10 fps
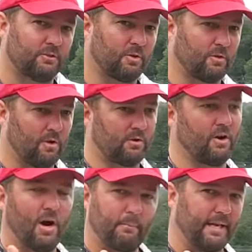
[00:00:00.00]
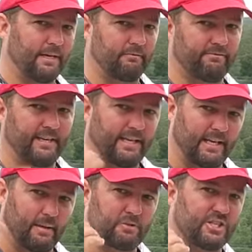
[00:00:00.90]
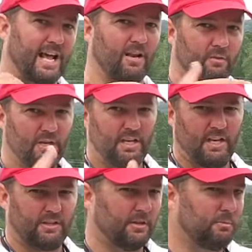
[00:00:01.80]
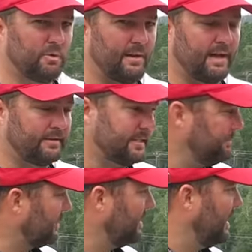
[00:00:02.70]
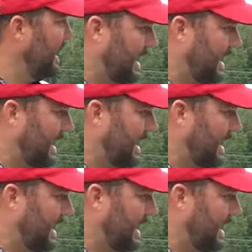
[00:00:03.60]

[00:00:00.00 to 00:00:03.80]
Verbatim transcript: They're no longer up in them feeding up shallow. They'll move out deeper.